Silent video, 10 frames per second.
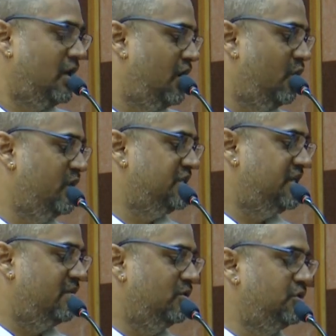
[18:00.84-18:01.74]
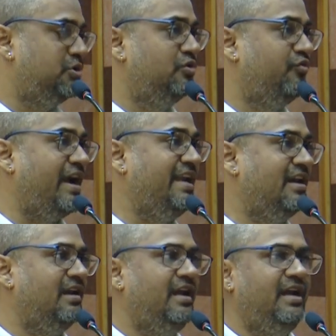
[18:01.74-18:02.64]
How is it able to do?
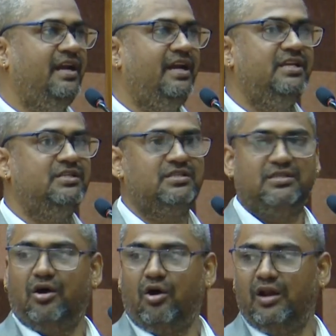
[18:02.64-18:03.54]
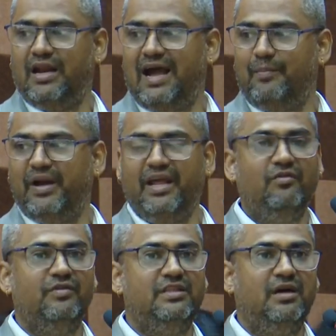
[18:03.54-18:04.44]
Finally, it is all
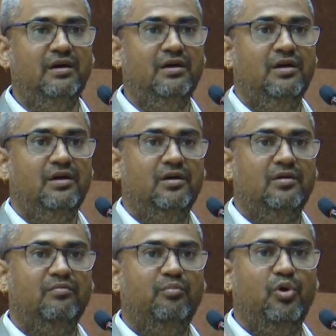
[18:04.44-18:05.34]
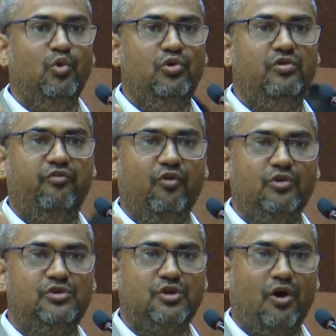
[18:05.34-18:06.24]
happening with the brute
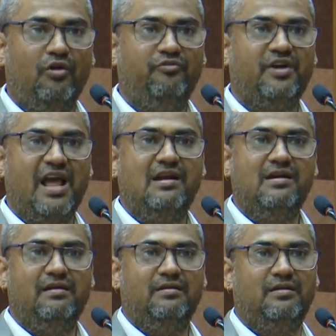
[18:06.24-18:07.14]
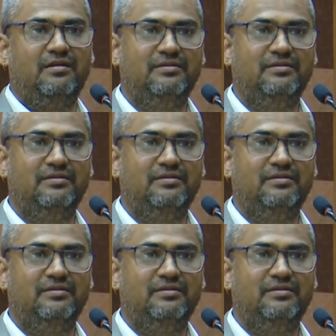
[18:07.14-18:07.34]
force of trial and error.